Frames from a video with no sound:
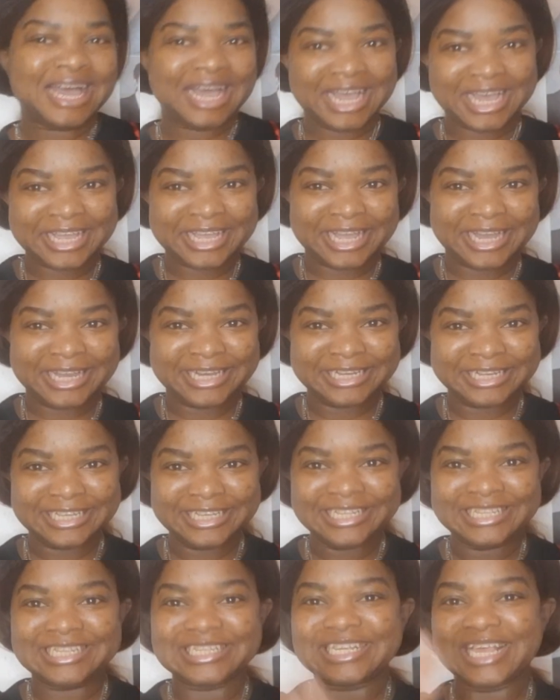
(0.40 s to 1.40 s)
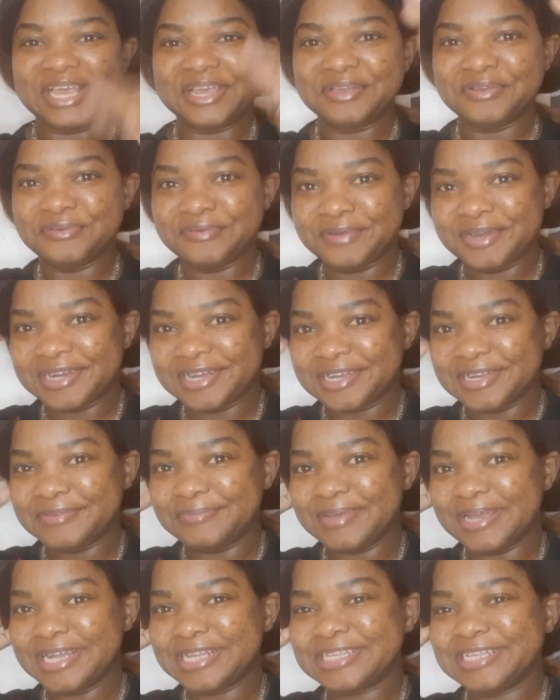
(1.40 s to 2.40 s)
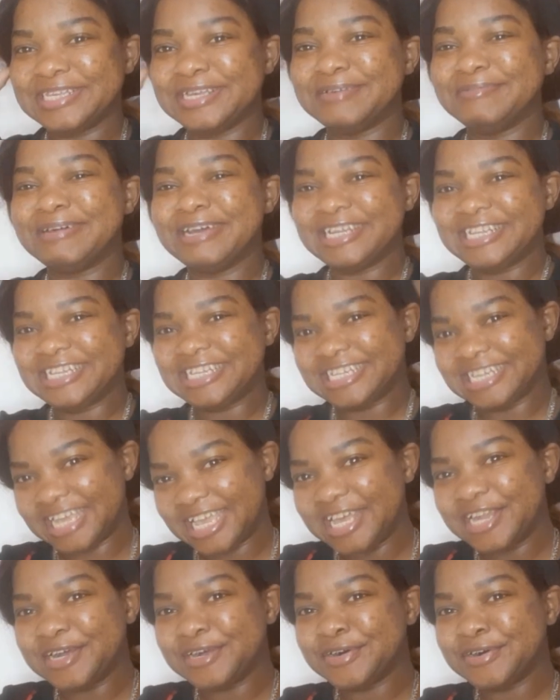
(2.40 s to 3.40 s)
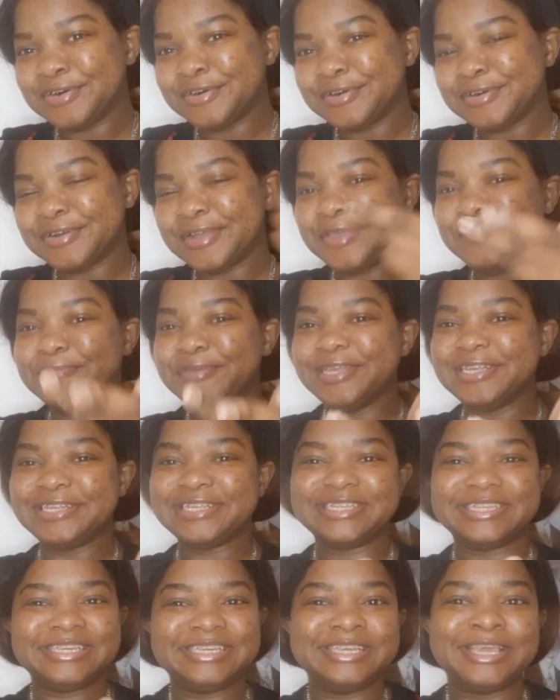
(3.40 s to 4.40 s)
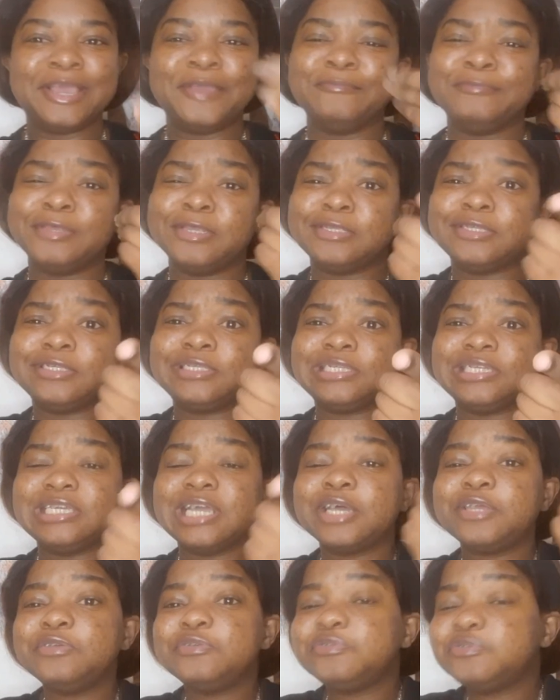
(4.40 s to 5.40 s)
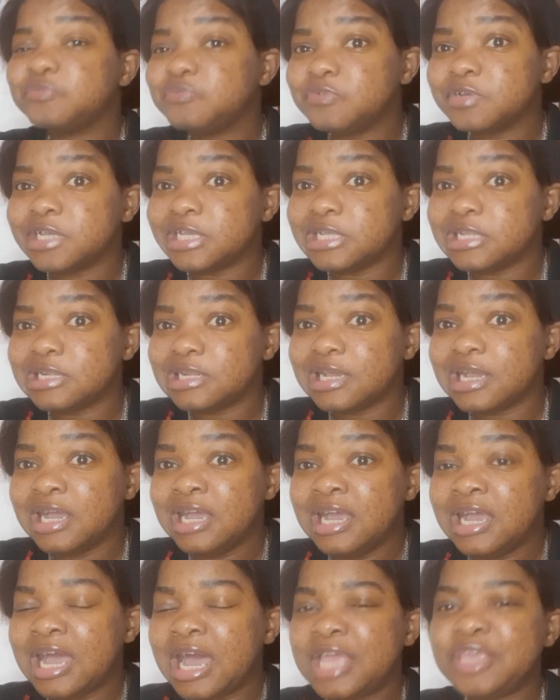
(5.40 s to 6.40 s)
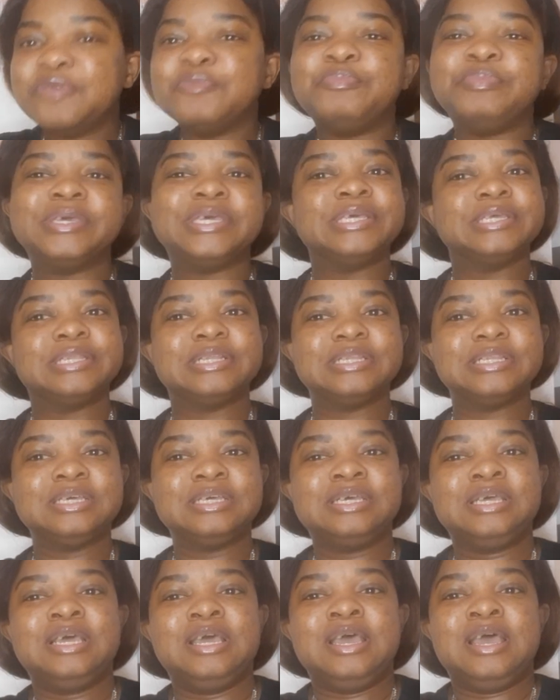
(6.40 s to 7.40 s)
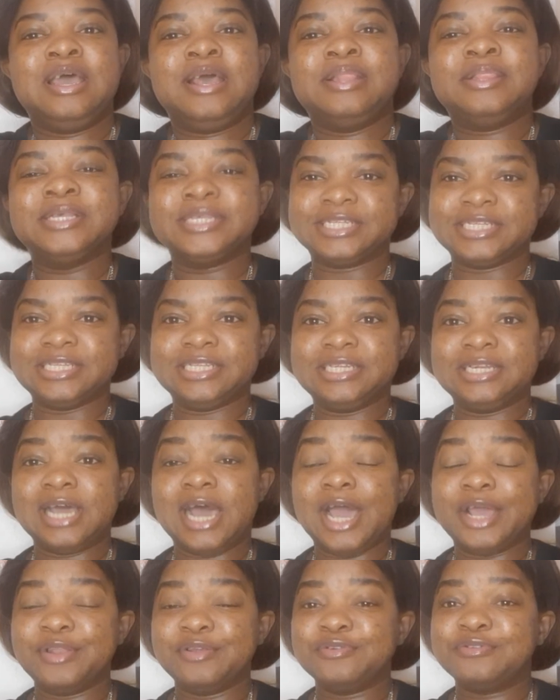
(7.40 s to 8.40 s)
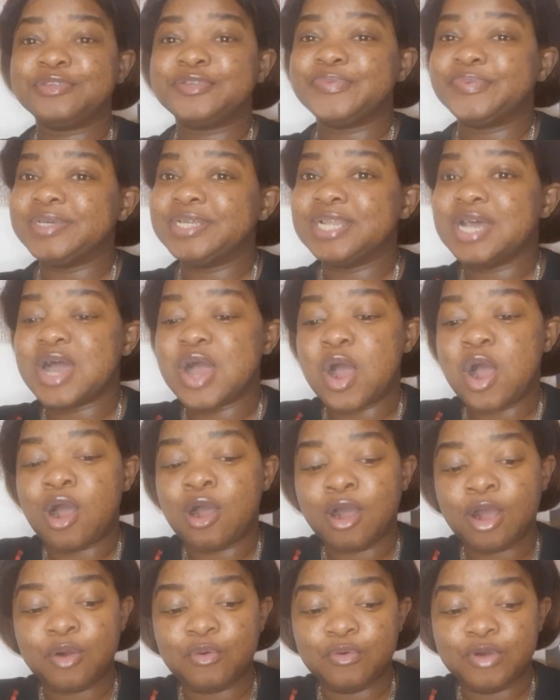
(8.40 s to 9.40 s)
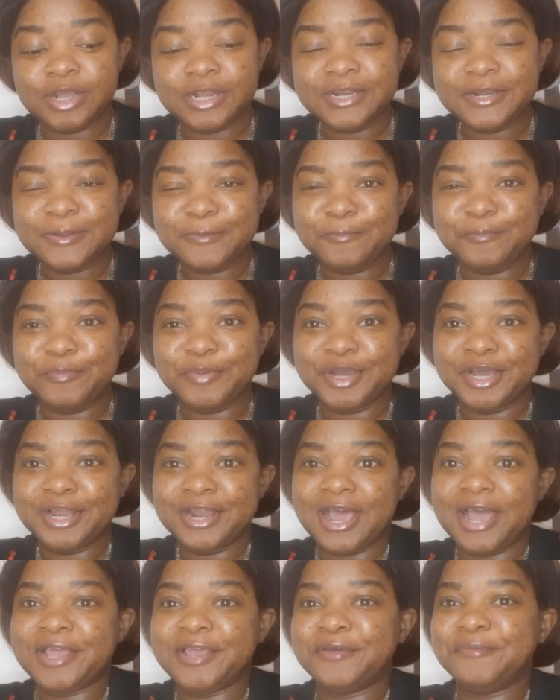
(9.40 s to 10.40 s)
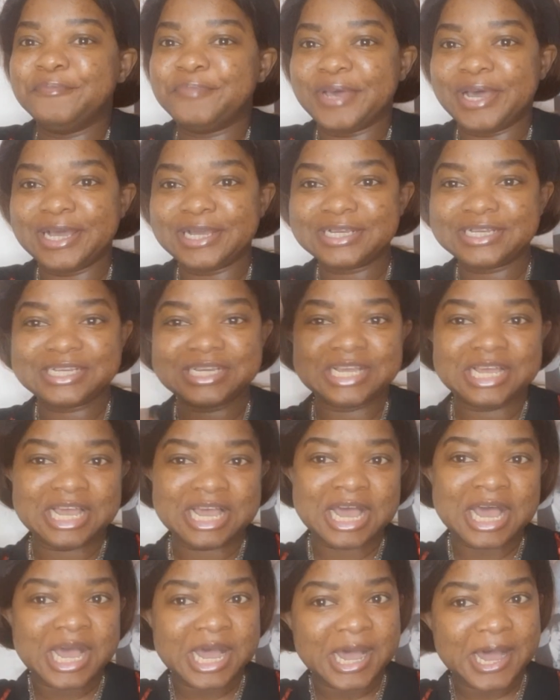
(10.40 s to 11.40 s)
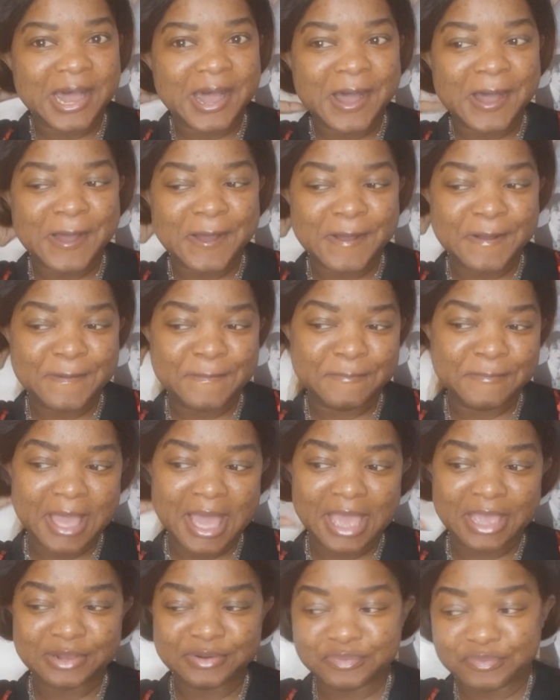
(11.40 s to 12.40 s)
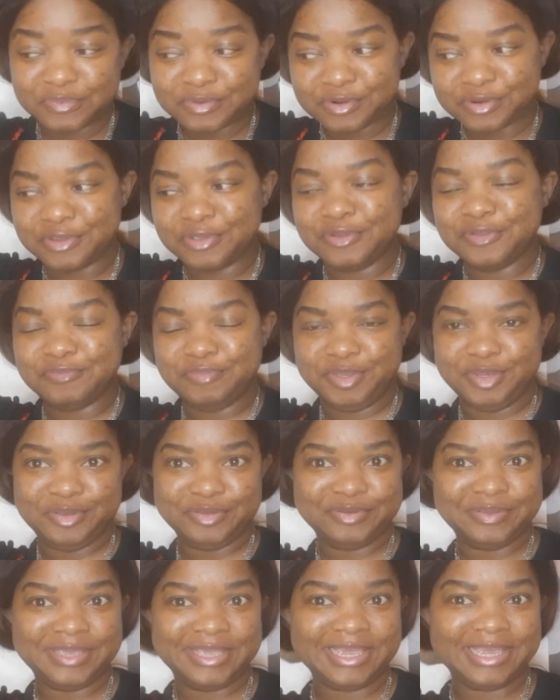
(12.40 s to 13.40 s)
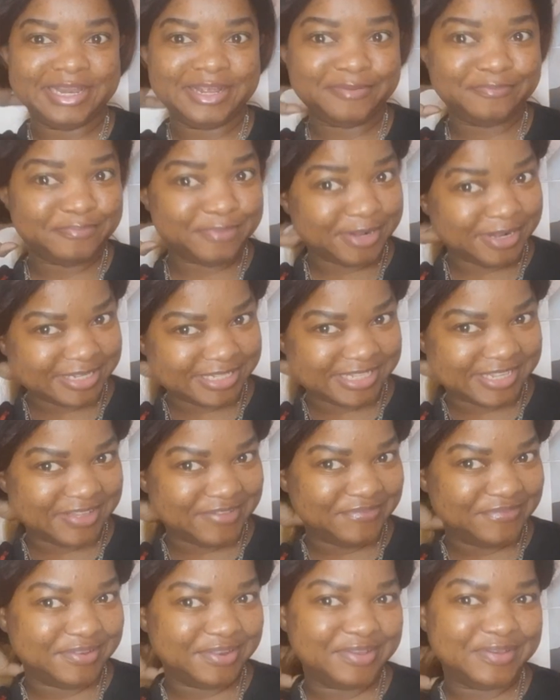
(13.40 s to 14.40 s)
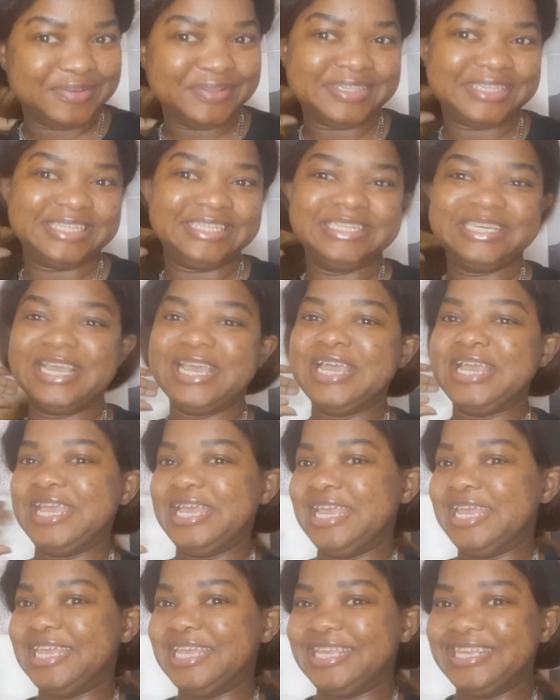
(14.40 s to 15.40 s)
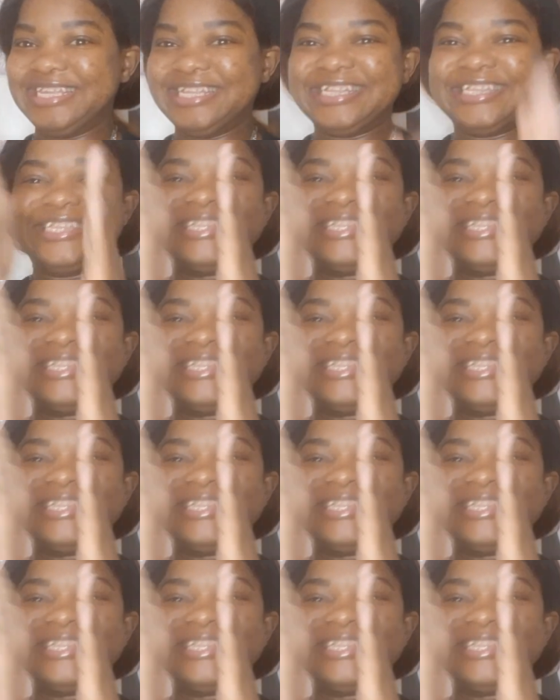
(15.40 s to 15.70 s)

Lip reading: Hi guys, welcome back to my channel. Hey Beastie, how you doing? How you been? Listen, I know it's been a hot one, but I am back. And we're gonna be doing an unboxing video today.